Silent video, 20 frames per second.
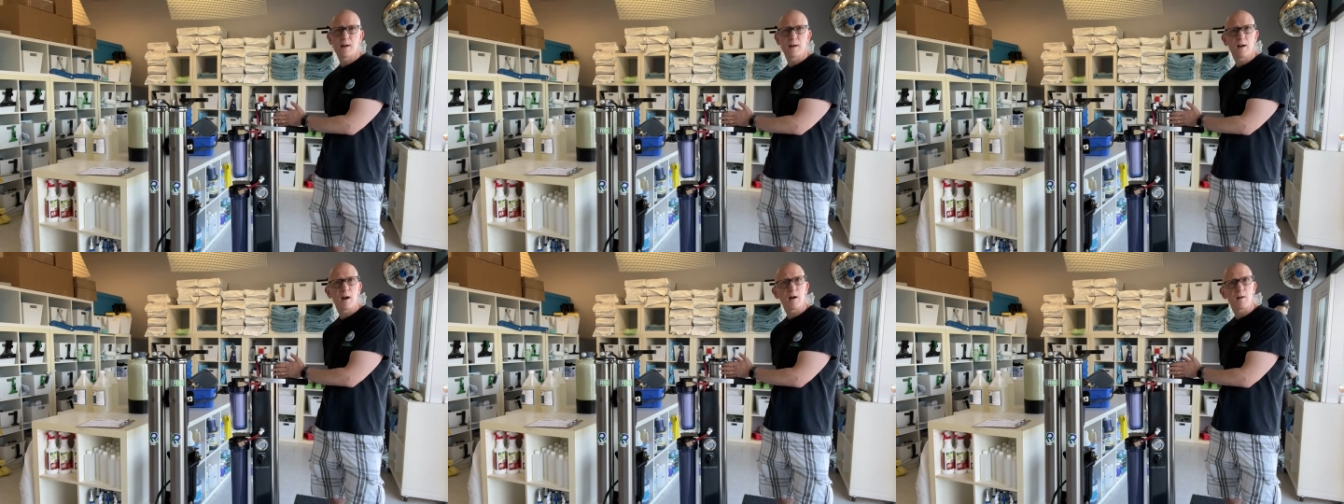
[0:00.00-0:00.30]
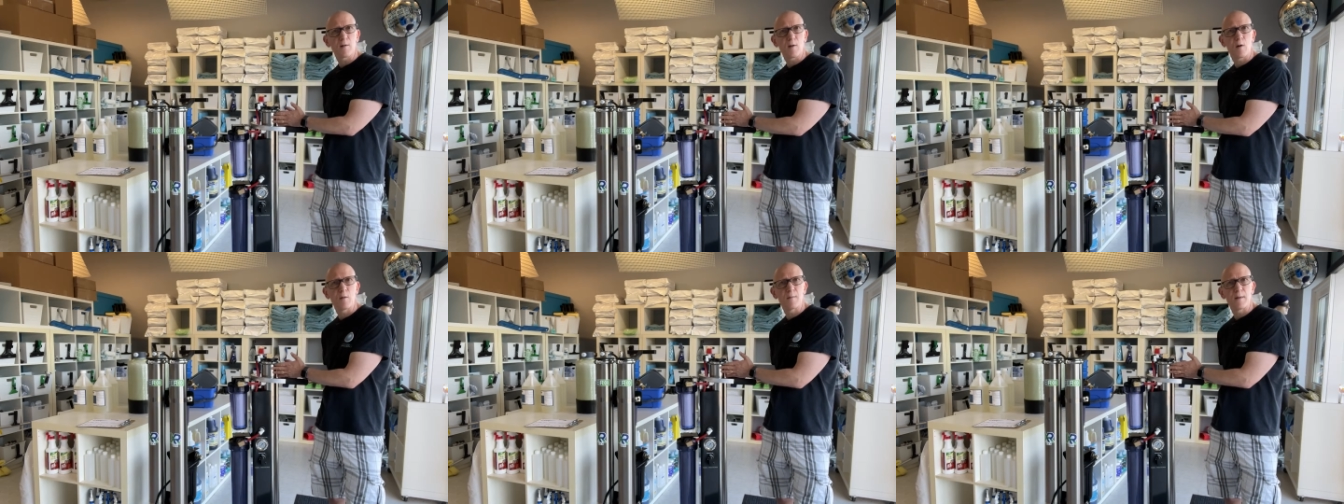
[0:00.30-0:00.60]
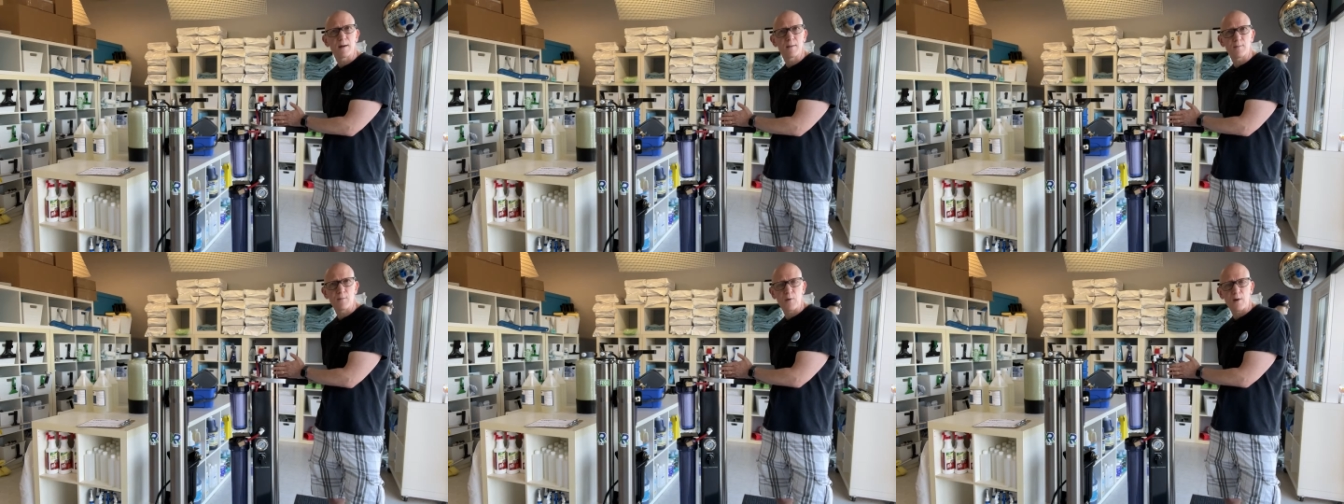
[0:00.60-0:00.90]
an RO
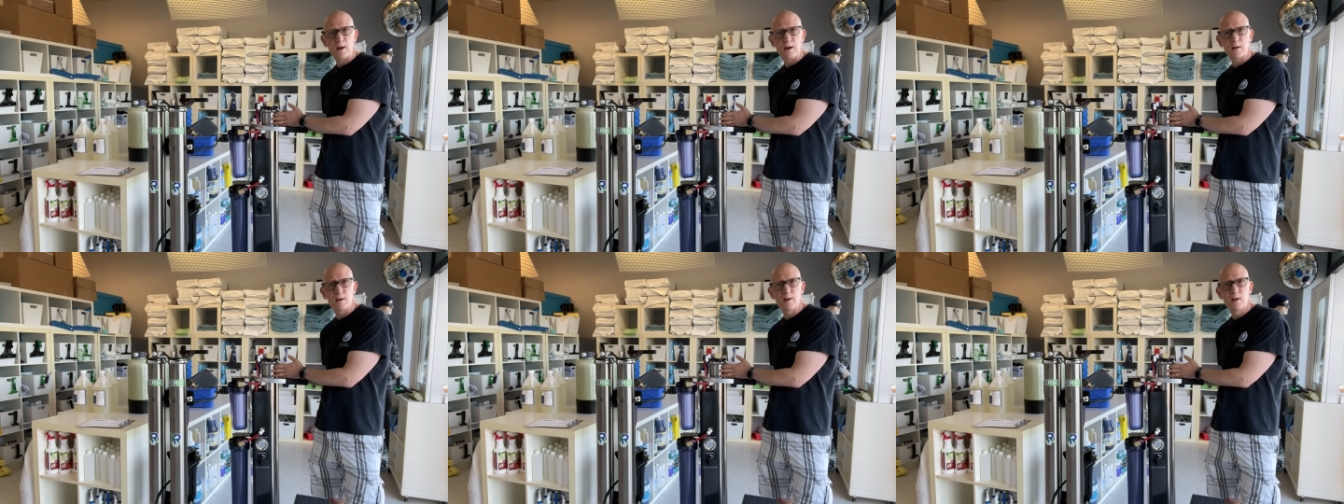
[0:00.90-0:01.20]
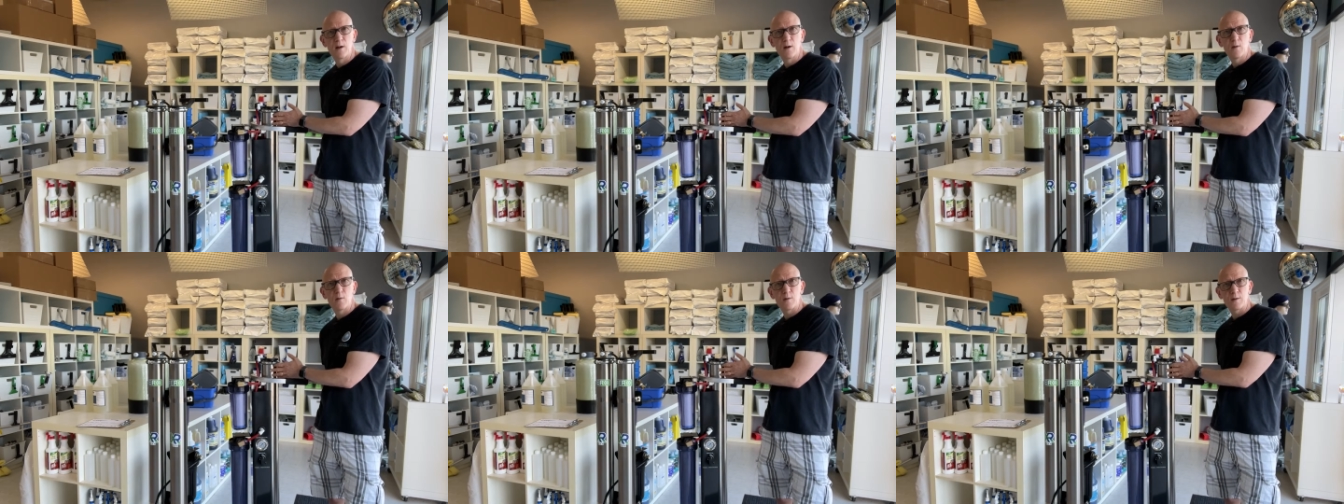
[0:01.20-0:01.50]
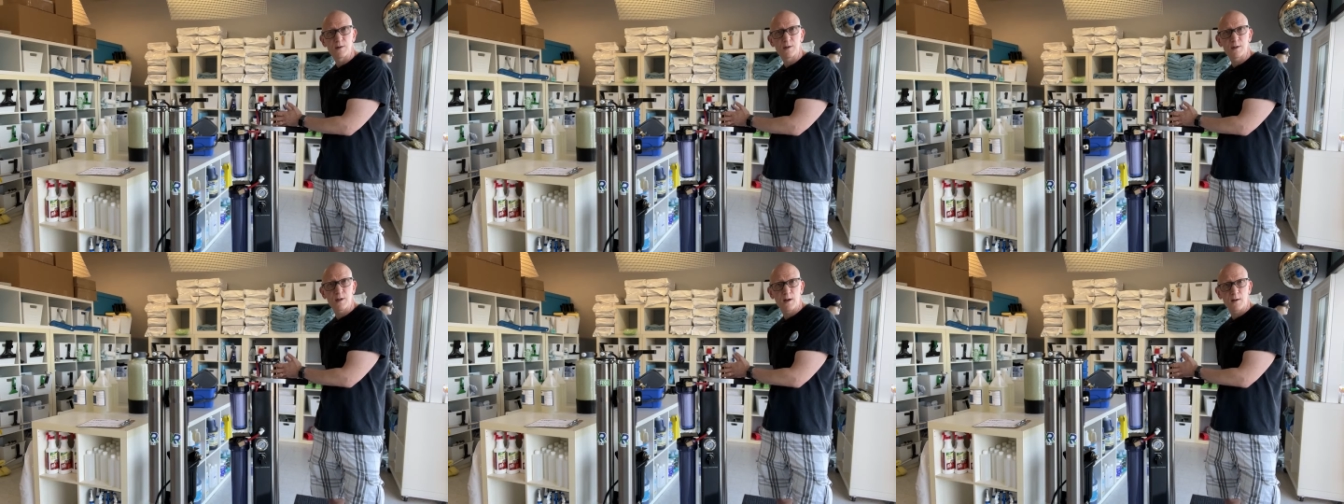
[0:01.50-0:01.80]
membrane
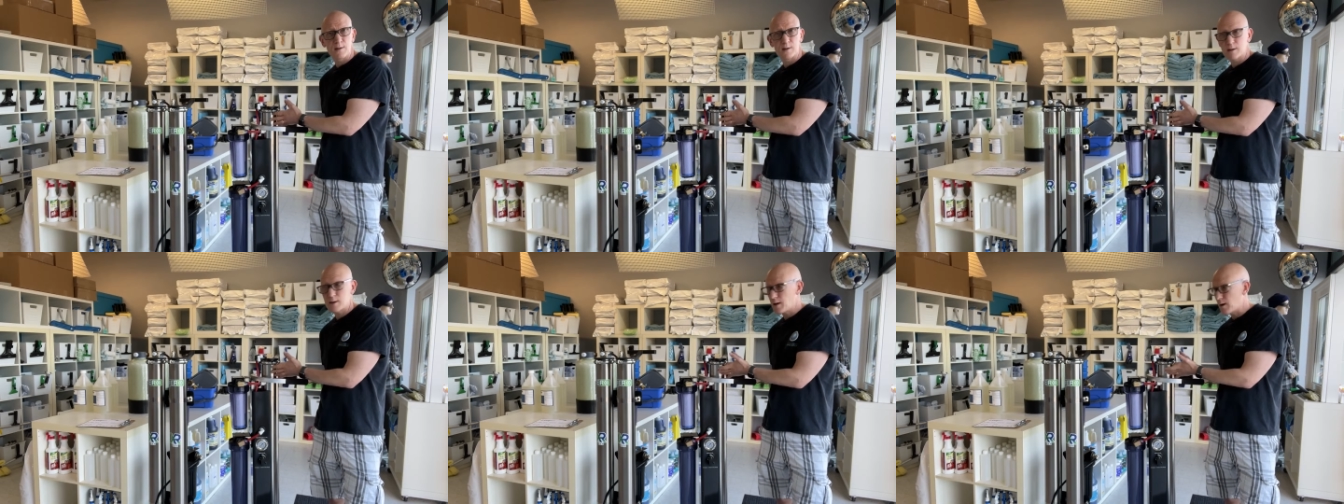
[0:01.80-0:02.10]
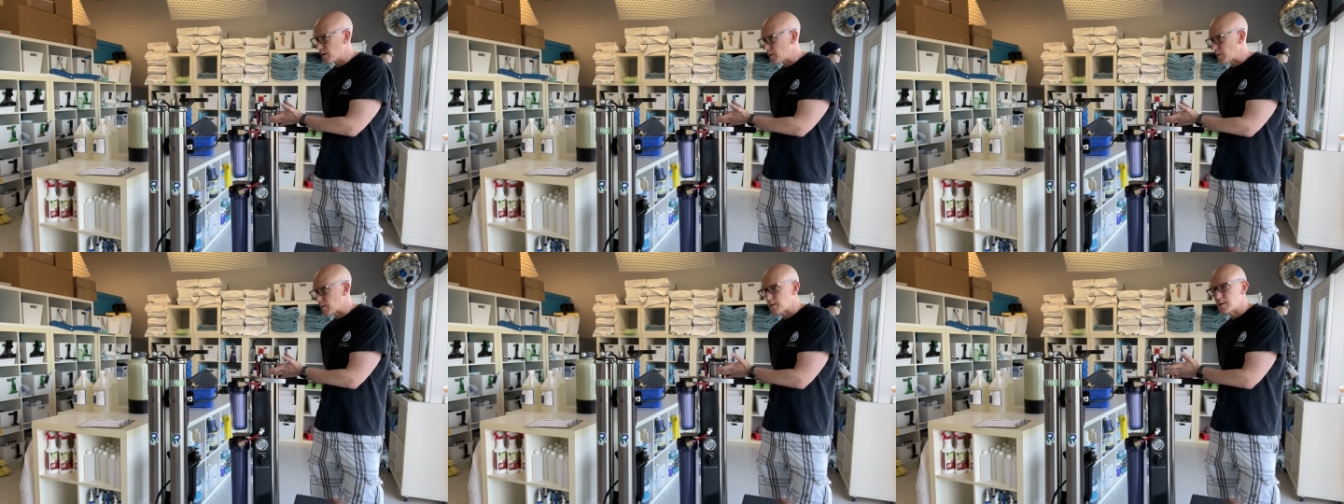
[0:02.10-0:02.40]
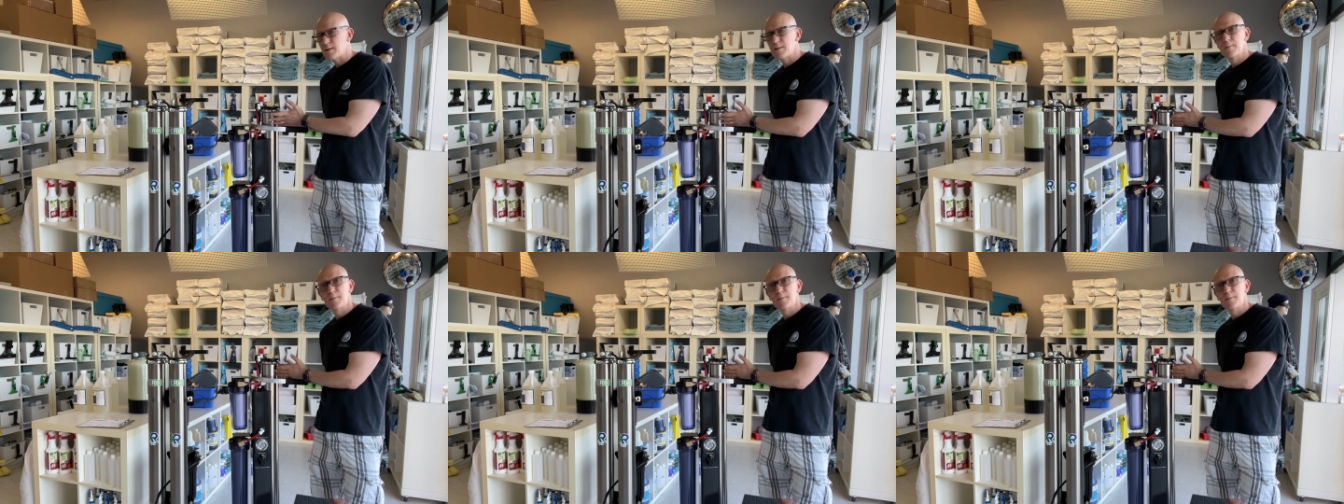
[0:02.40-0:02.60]
will start to go.